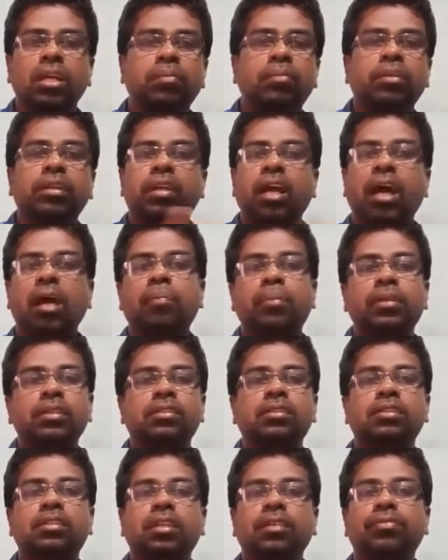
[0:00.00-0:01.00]
Sometimes
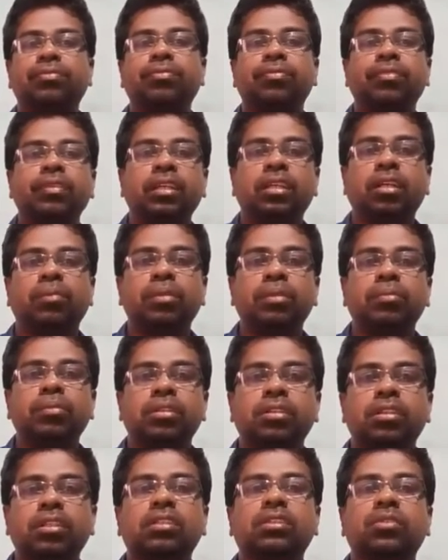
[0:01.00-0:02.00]
it happens. If
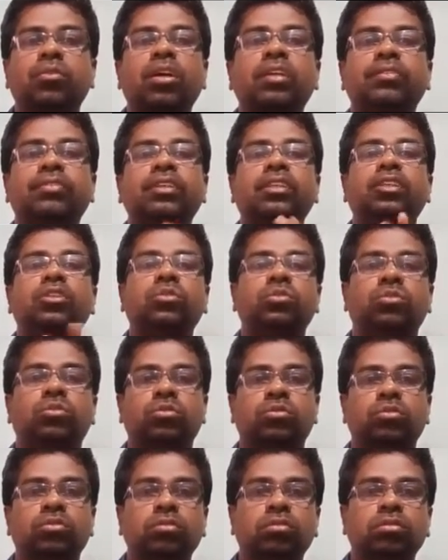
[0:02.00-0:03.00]
we commit mistakes, what
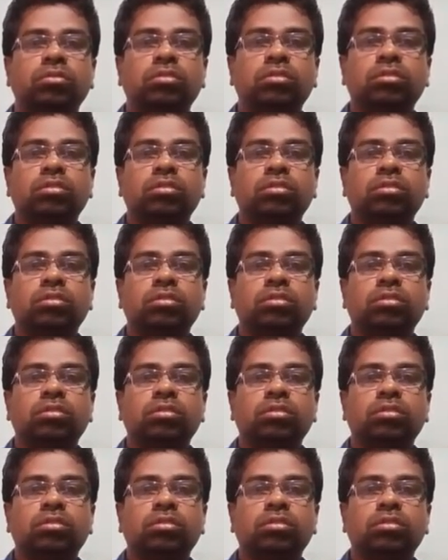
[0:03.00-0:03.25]
we do?